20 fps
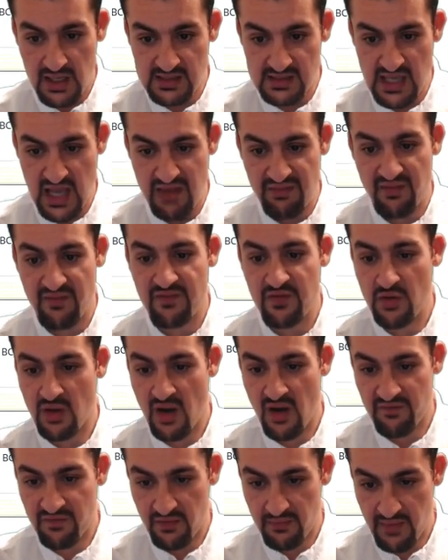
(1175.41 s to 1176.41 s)
is have a
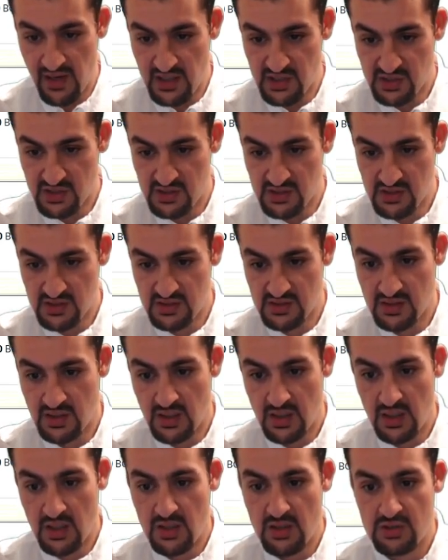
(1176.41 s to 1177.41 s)
few
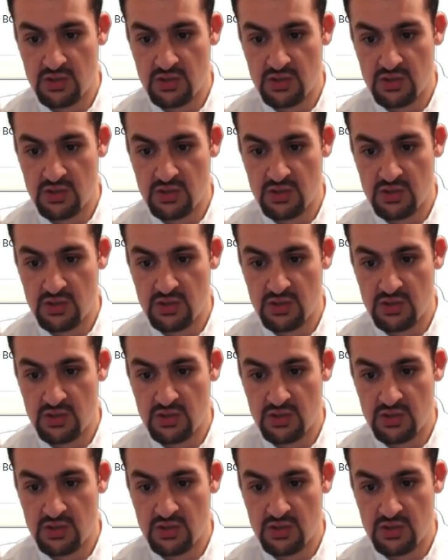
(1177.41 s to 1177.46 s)
confirmations